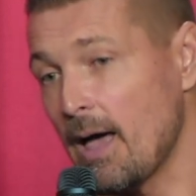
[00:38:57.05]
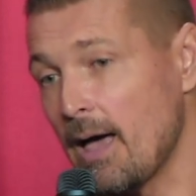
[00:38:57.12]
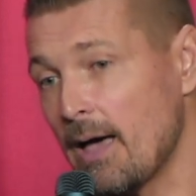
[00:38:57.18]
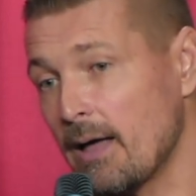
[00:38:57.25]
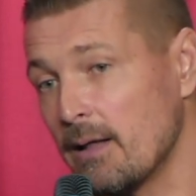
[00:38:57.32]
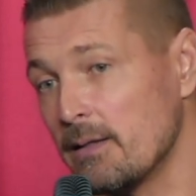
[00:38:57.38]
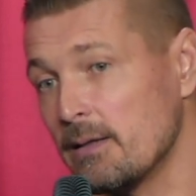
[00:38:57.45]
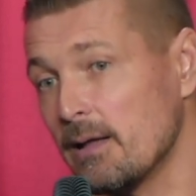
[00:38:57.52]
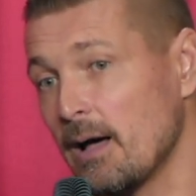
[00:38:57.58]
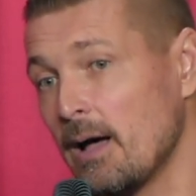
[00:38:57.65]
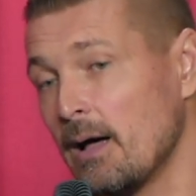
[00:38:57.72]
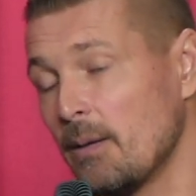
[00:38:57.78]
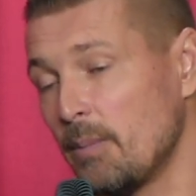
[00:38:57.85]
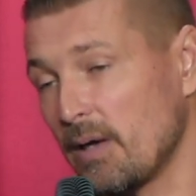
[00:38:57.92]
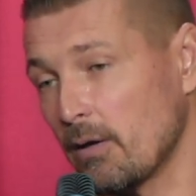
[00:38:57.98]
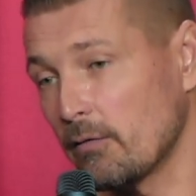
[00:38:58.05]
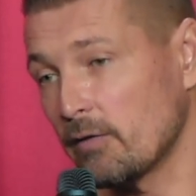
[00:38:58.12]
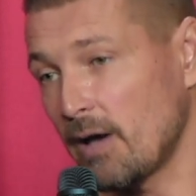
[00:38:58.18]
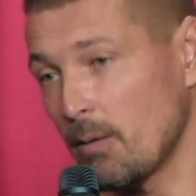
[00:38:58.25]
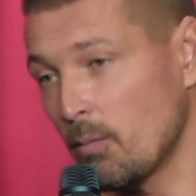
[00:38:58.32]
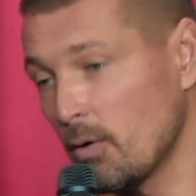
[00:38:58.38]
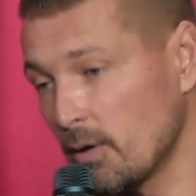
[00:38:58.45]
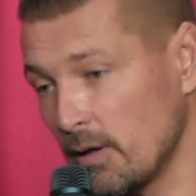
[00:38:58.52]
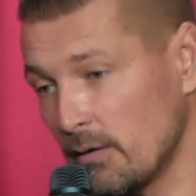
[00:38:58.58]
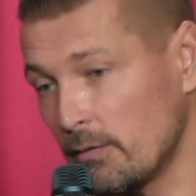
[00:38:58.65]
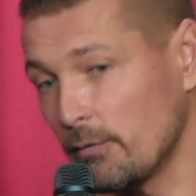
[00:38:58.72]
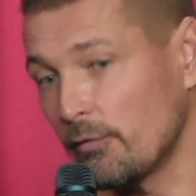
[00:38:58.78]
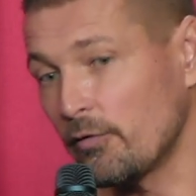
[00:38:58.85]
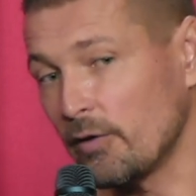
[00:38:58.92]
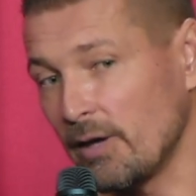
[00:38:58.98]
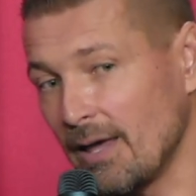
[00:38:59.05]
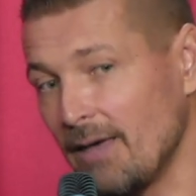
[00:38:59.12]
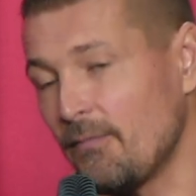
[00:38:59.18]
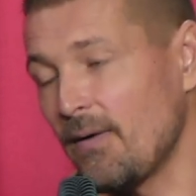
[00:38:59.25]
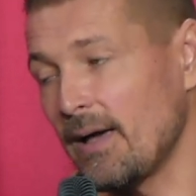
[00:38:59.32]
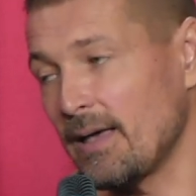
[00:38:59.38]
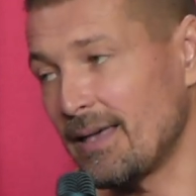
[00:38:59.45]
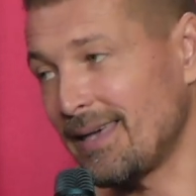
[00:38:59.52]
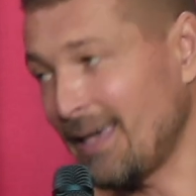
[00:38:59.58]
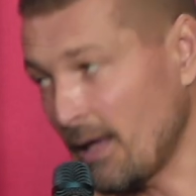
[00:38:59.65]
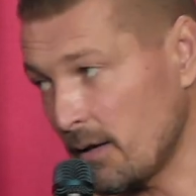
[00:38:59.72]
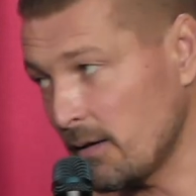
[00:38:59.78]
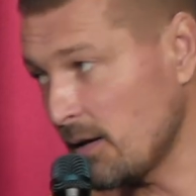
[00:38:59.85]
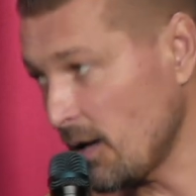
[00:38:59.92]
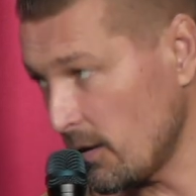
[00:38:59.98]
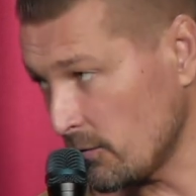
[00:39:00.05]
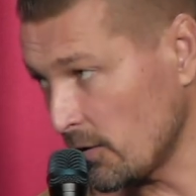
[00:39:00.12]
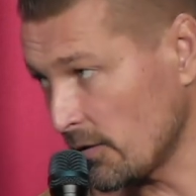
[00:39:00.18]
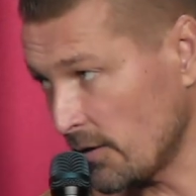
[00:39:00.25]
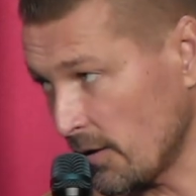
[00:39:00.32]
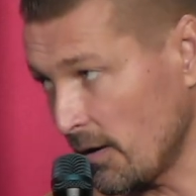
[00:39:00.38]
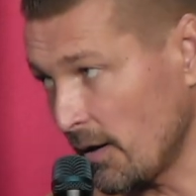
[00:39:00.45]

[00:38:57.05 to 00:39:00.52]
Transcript: and uh, because I wanted to see if I can direct in